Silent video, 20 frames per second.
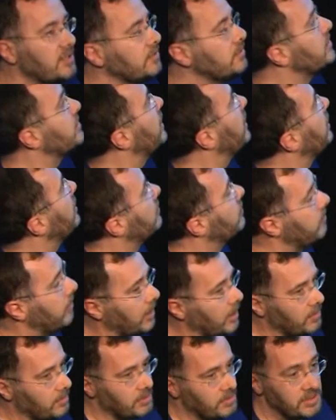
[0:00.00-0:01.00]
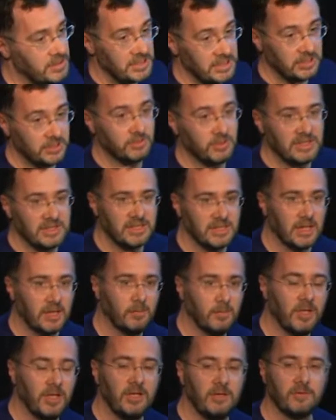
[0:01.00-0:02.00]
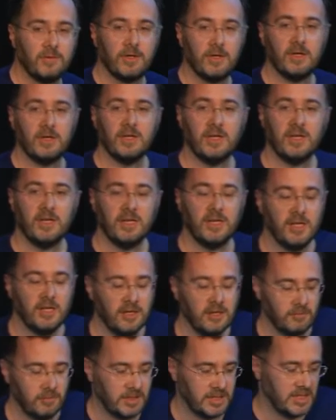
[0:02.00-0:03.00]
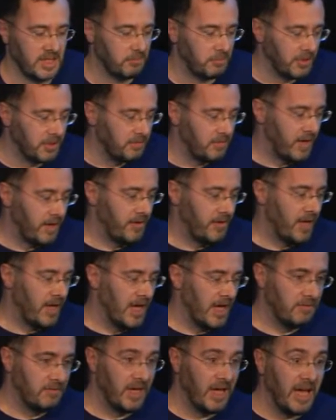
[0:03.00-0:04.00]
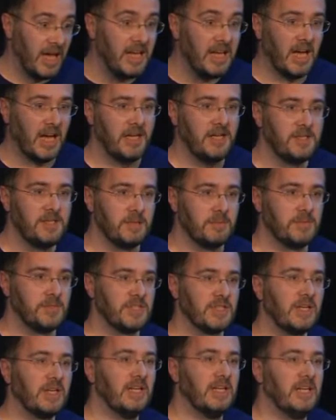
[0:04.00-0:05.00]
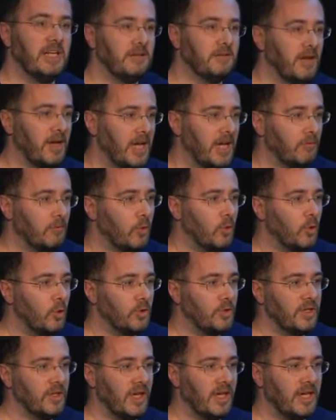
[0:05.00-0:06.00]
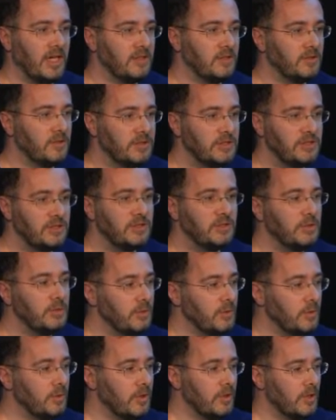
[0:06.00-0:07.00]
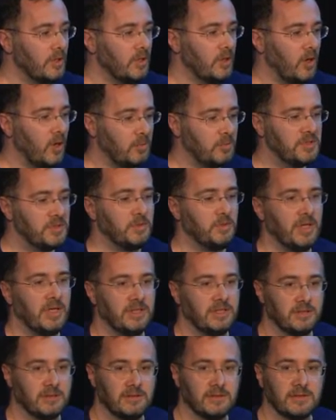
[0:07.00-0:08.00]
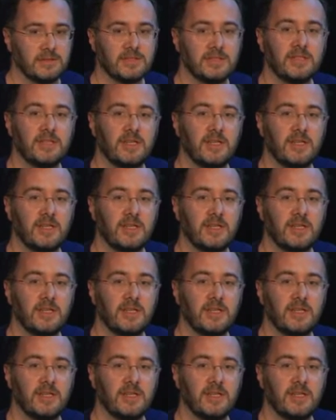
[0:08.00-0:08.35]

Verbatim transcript: to say the following, which is interesting, I believe. For example, if I have n items, clearly if I have order n to the 2 observations,